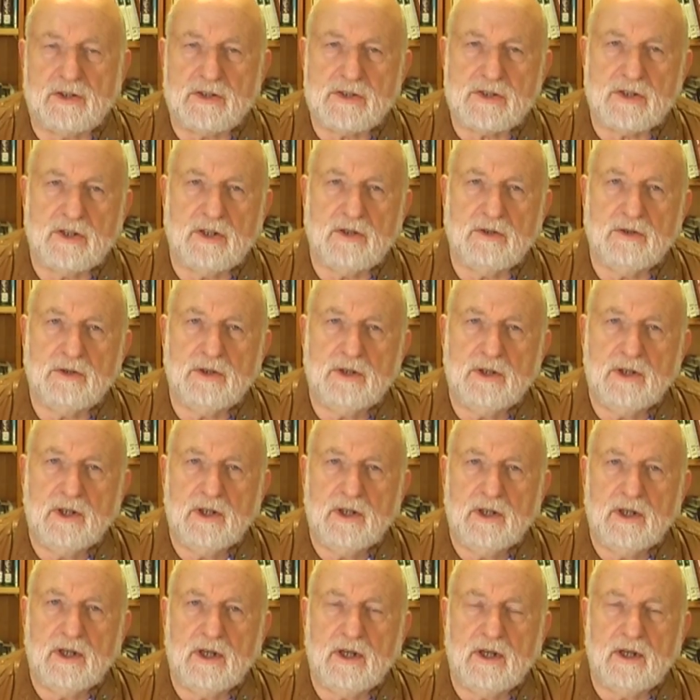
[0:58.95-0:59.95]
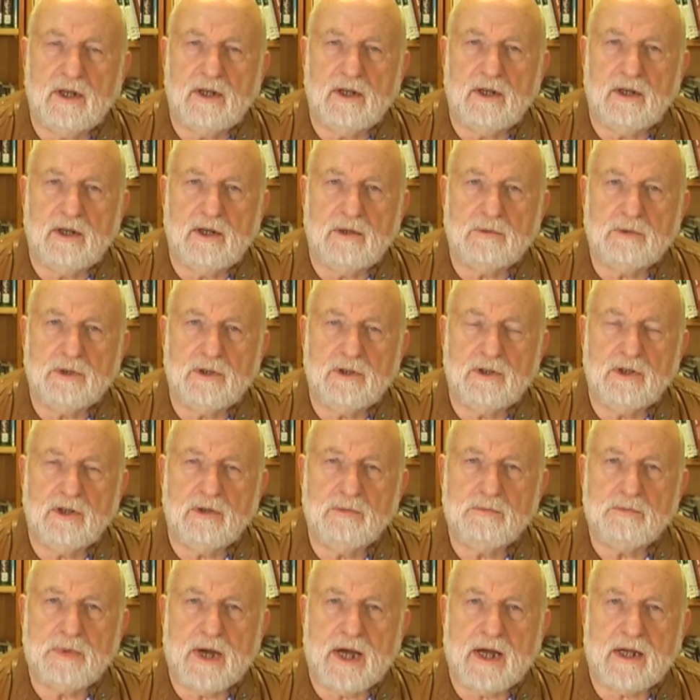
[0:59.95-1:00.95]
So I'm going to go
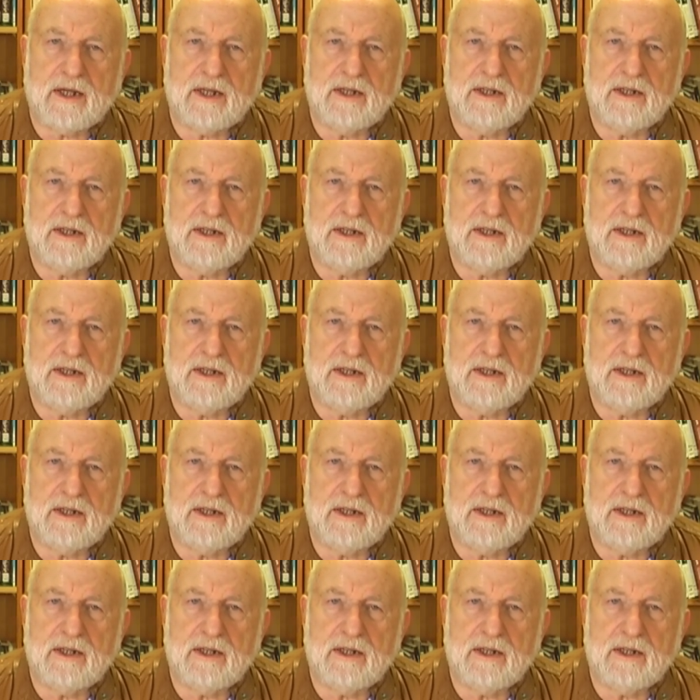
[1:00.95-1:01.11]
back